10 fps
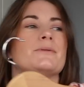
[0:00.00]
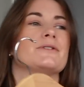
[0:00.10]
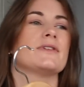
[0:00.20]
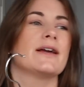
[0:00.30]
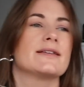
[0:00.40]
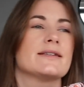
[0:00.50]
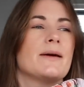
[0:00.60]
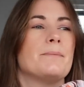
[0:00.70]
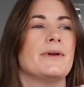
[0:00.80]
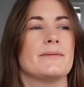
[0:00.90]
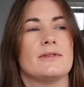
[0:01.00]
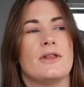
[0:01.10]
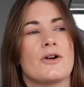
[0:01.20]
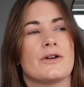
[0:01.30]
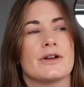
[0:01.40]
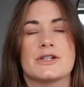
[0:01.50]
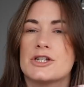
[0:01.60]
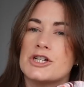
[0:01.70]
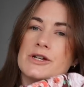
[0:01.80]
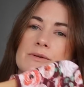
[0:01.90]
would have liked a bit longer to
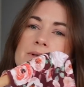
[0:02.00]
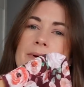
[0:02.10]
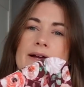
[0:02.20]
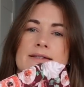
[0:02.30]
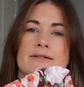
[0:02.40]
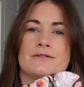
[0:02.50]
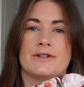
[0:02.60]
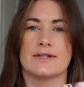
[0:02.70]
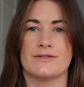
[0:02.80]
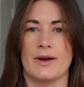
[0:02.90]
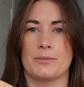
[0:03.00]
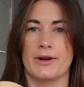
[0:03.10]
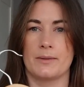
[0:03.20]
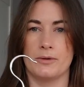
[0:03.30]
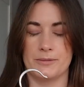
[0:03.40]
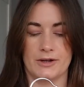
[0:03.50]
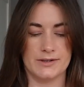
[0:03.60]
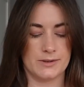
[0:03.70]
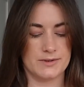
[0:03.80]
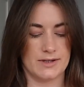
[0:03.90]
choose a pattern for this fabric, but
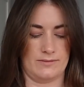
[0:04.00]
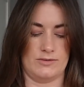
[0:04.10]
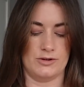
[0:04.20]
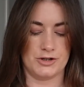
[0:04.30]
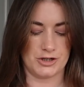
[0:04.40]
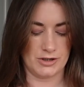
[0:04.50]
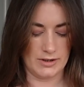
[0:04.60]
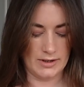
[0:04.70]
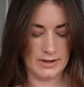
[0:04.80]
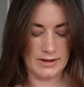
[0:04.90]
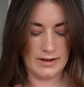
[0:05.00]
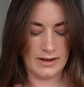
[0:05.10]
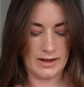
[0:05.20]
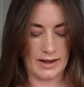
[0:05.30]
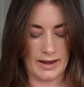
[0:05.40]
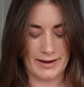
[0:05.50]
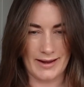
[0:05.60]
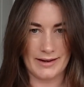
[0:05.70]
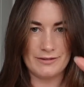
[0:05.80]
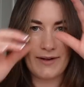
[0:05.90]
because I was in a rush, I
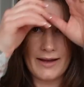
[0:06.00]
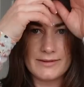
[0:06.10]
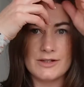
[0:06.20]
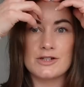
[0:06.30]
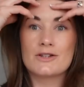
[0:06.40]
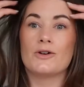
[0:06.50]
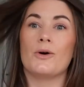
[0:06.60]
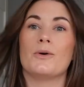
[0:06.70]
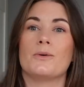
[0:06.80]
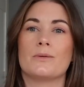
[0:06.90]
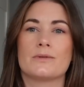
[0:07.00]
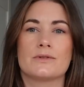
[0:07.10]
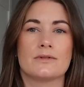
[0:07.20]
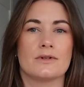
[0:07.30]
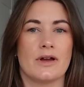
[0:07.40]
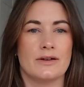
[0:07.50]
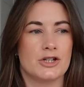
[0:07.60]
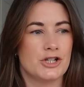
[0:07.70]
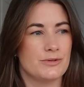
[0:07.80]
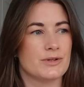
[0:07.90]
kind of had to just go and
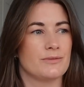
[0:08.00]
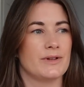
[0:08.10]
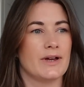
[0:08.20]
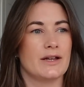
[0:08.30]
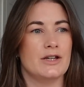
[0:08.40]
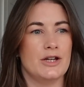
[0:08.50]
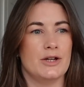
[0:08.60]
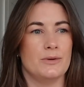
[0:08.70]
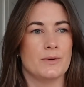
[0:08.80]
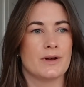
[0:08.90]
choose something that I knew